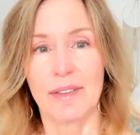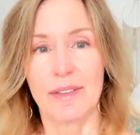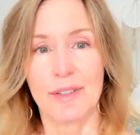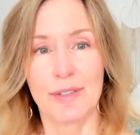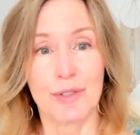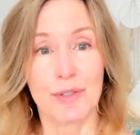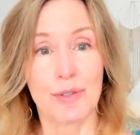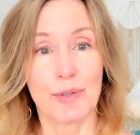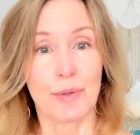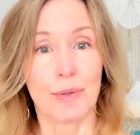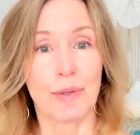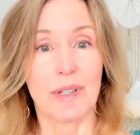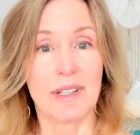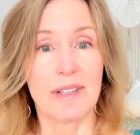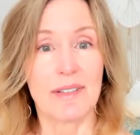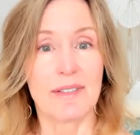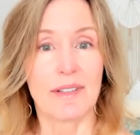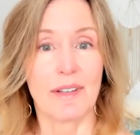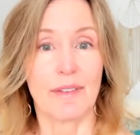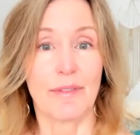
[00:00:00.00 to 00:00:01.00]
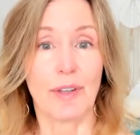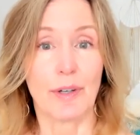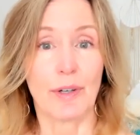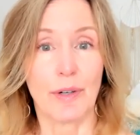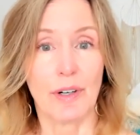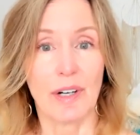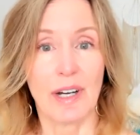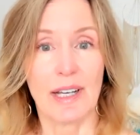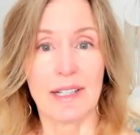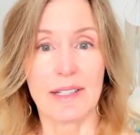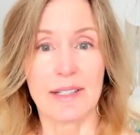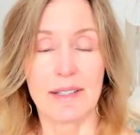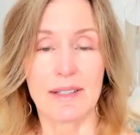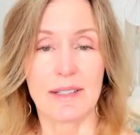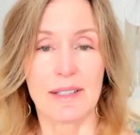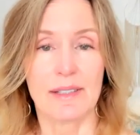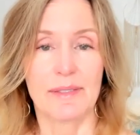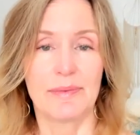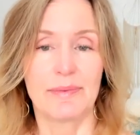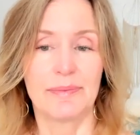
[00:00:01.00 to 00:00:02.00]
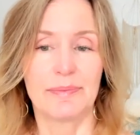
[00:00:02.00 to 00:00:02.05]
the stories of the Christ.